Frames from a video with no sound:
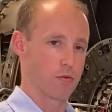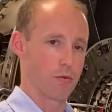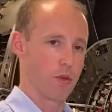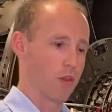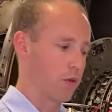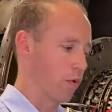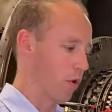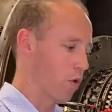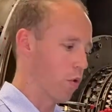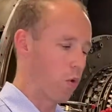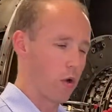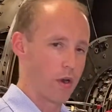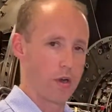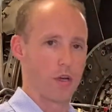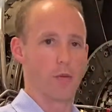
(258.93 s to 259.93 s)
really
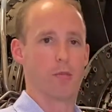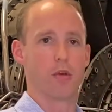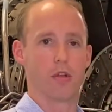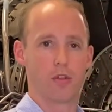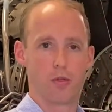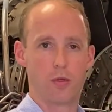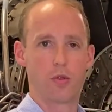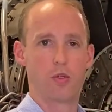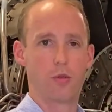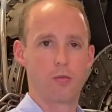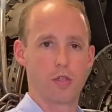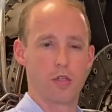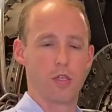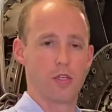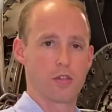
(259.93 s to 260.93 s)
require you to put 2 loops
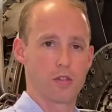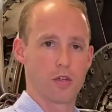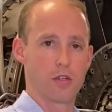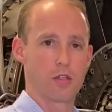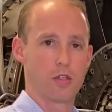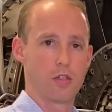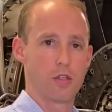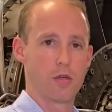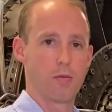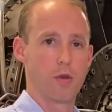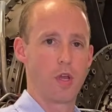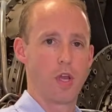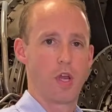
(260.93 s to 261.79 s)
in the insertion tube.